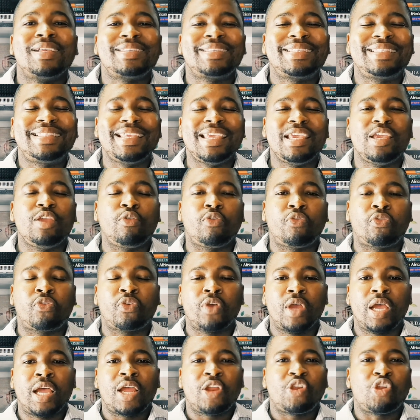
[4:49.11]

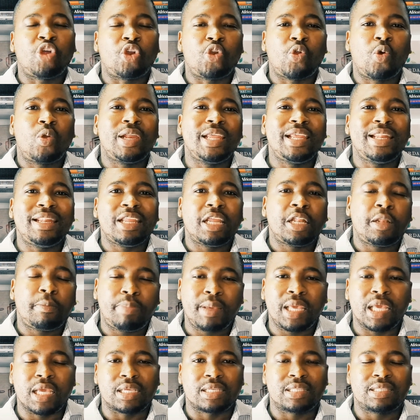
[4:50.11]
Steve not only
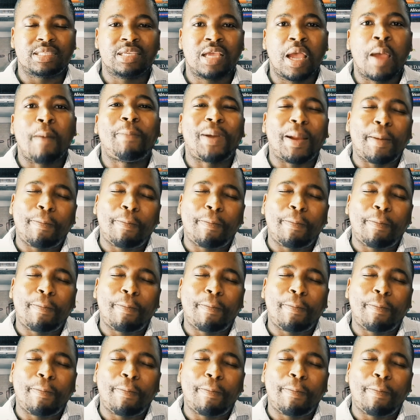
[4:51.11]
nitpicks,